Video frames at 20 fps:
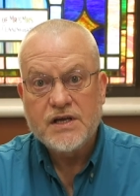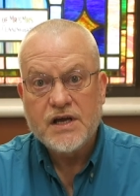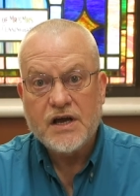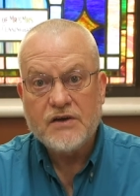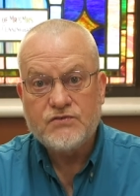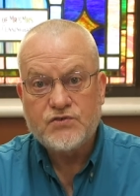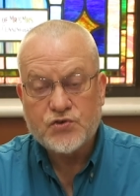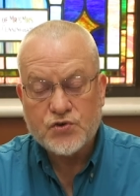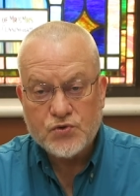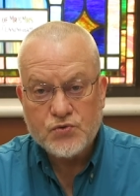
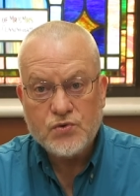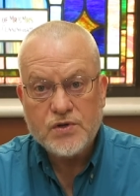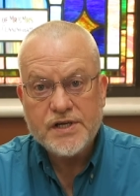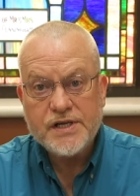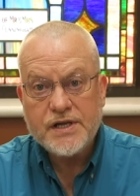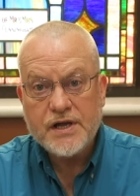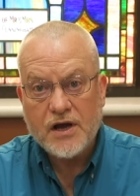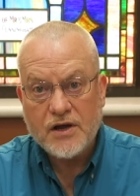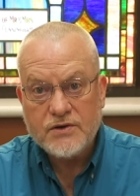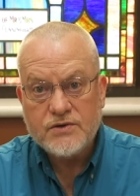of
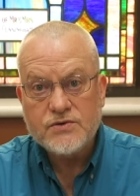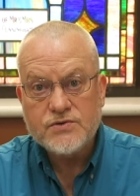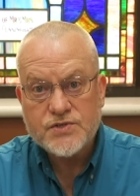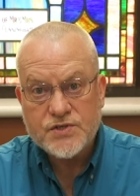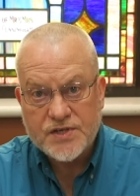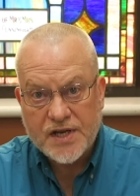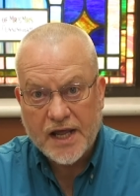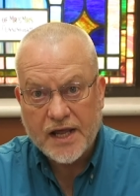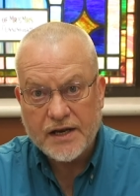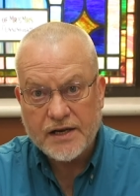truly
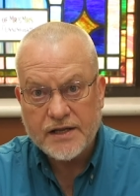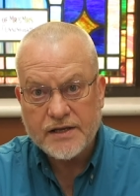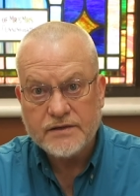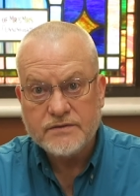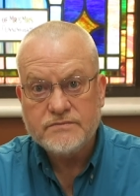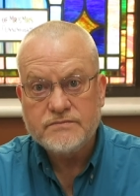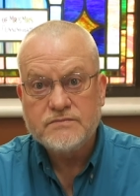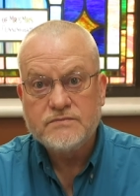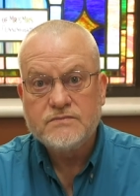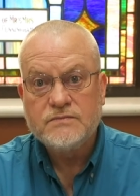
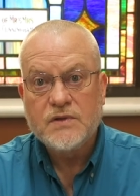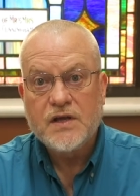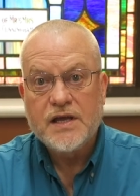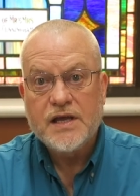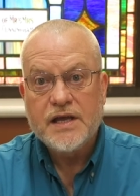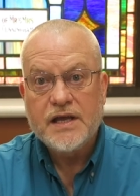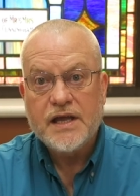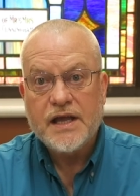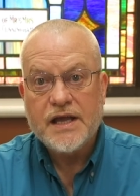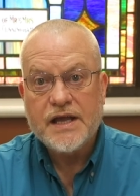understanding,
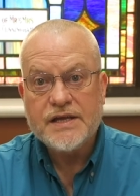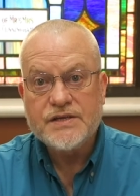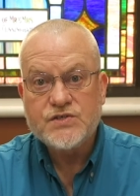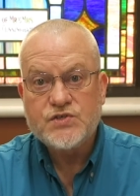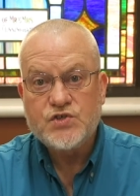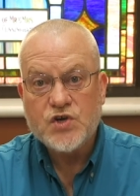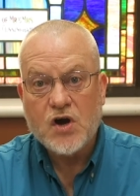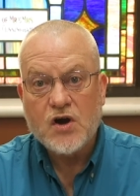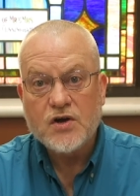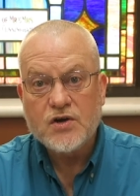as
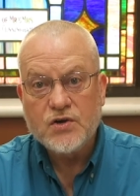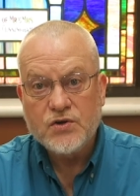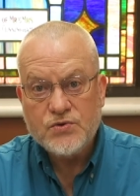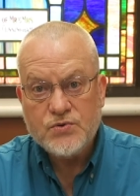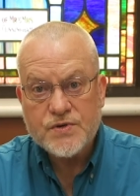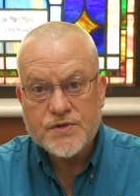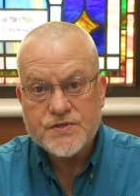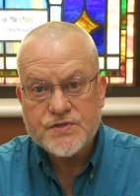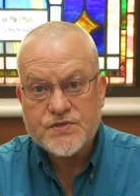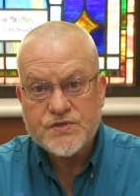John
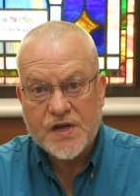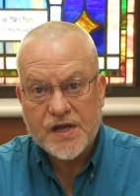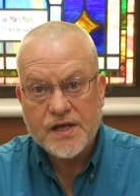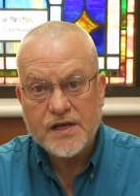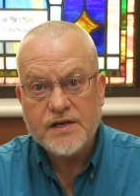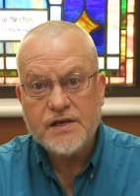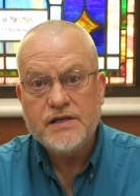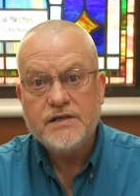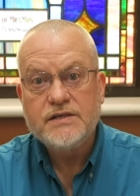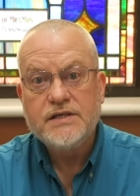Lewis
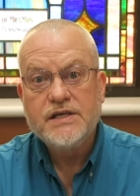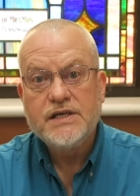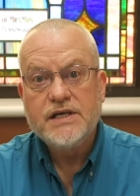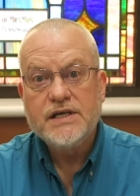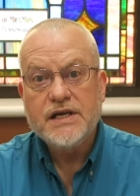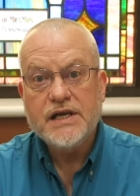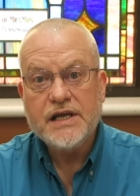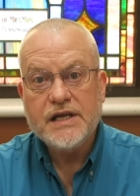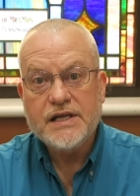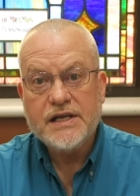said
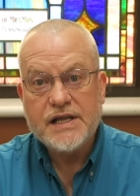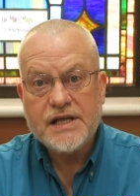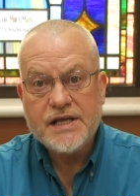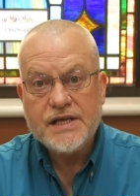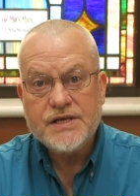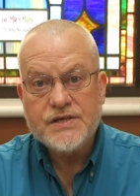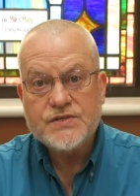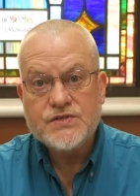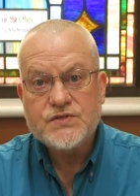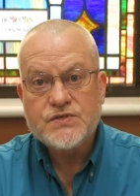in
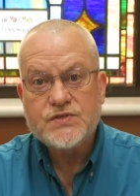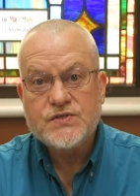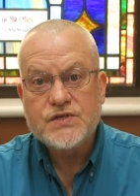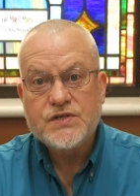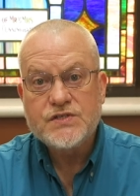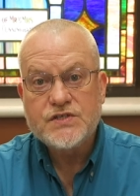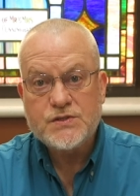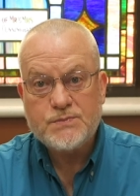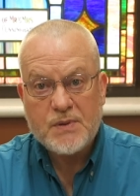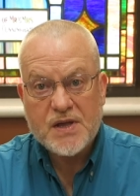his
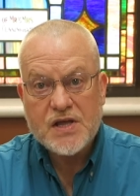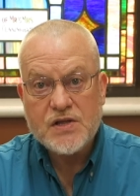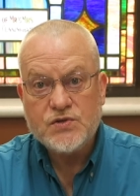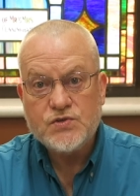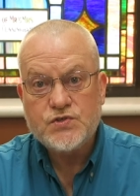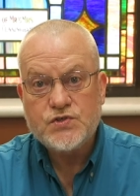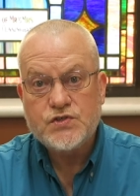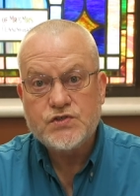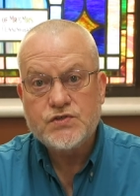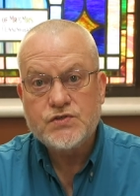
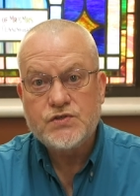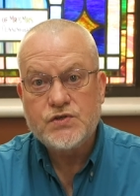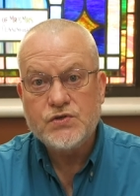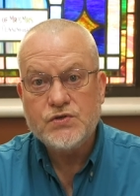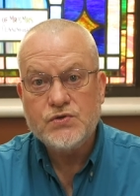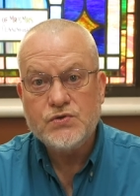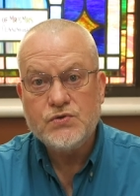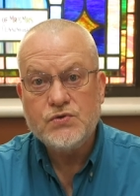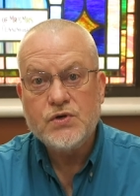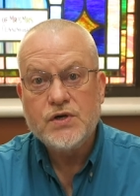speech
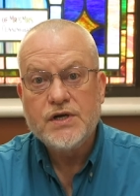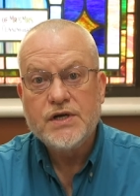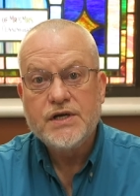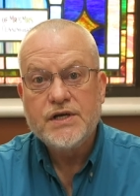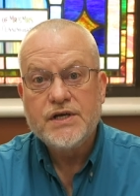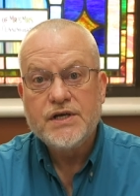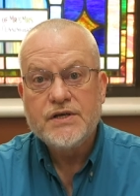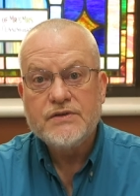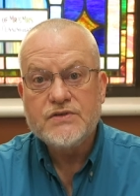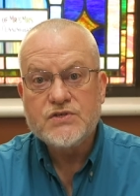to
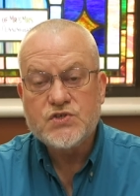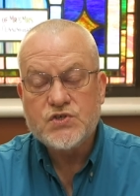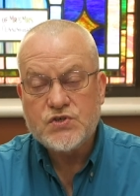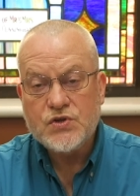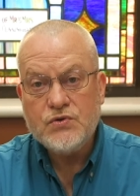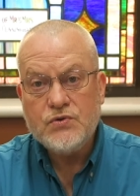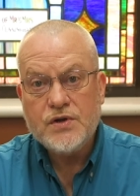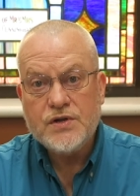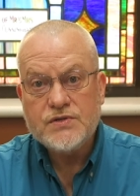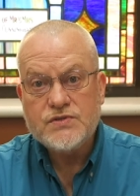the
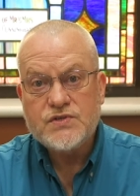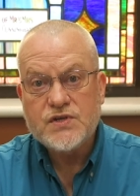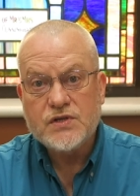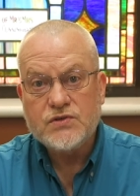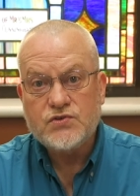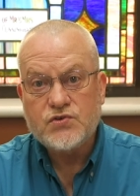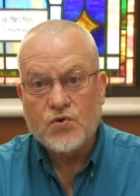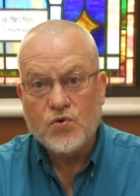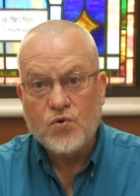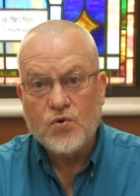students
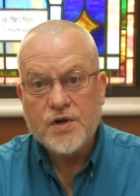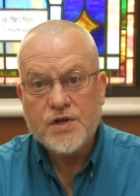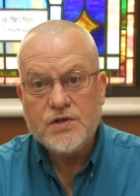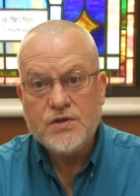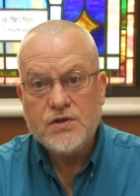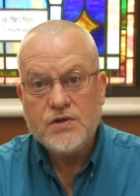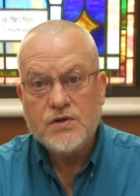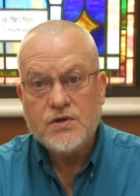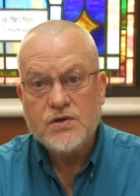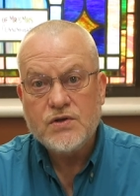at
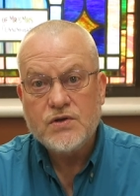Troy